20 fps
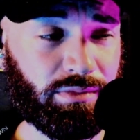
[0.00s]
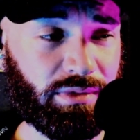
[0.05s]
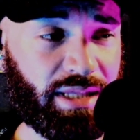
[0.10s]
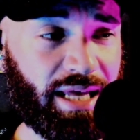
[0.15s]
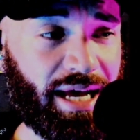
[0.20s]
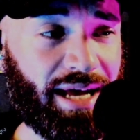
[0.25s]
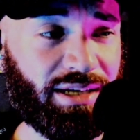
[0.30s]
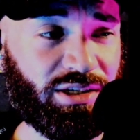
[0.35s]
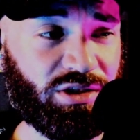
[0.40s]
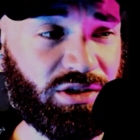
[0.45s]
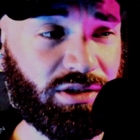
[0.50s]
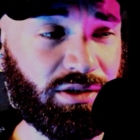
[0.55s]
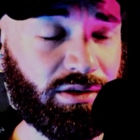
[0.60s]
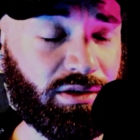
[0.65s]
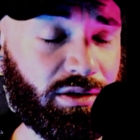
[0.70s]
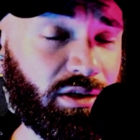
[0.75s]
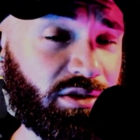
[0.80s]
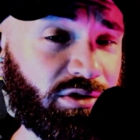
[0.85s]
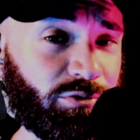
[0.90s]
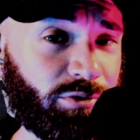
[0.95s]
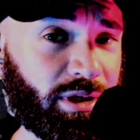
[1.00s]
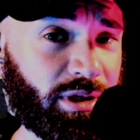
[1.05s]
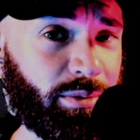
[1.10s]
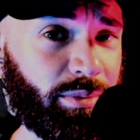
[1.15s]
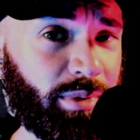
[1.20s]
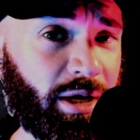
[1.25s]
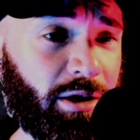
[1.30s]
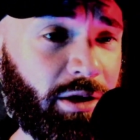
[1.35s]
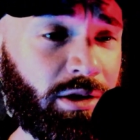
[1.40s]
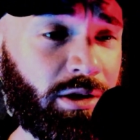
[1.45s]
LATCH doesn't ring
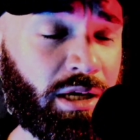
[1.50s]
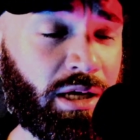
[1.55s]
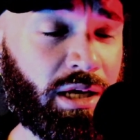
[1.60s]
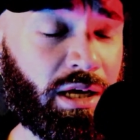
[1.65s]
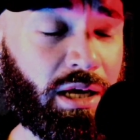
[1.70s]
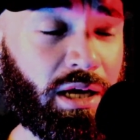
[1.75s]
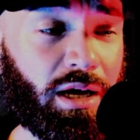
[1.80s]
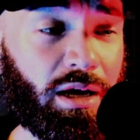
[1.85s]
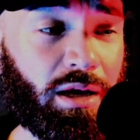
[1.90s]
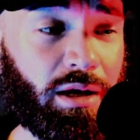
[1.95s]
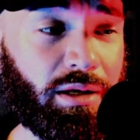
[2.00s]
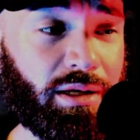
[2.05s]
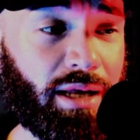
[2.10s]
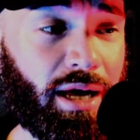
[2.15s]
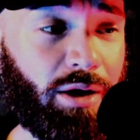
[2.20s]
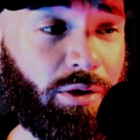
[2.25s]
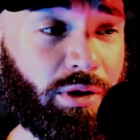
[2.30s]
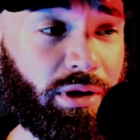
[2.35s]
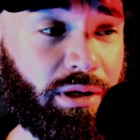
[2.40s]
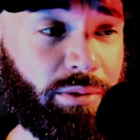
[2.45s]
a bell. Now,